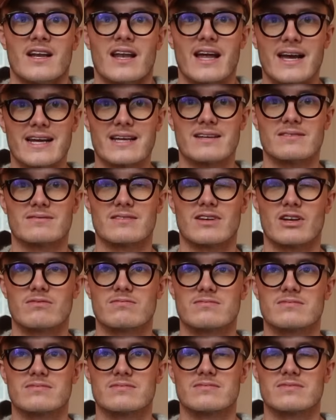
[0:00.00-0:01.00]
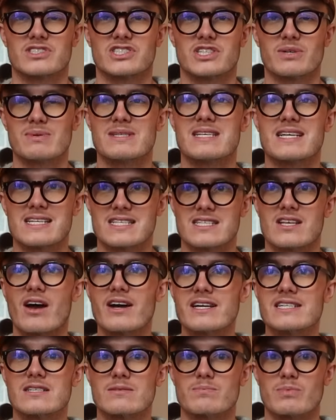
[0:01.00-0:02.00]
like, she was
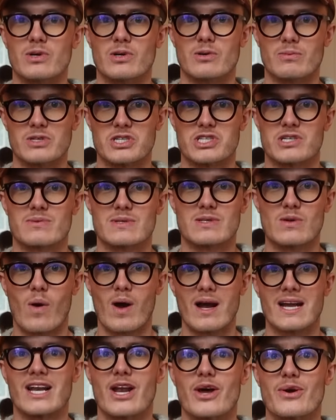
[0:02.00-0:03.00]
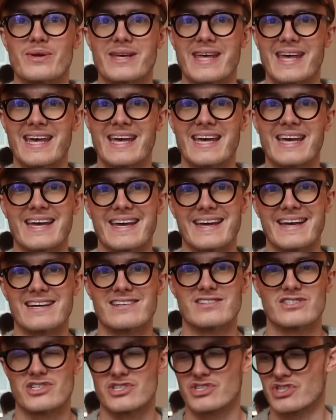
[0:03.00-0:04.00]
excitable, but she was quite low-key
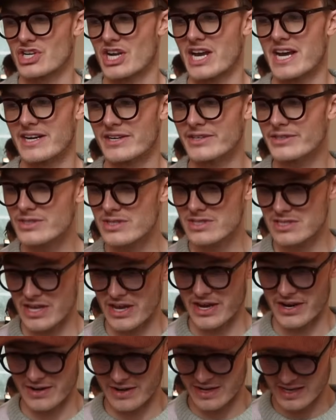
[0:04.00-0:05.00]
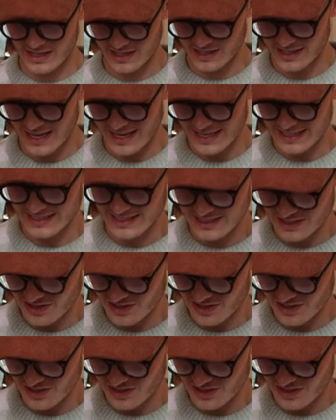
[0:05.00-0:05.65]
and just chilled. So yeah, it's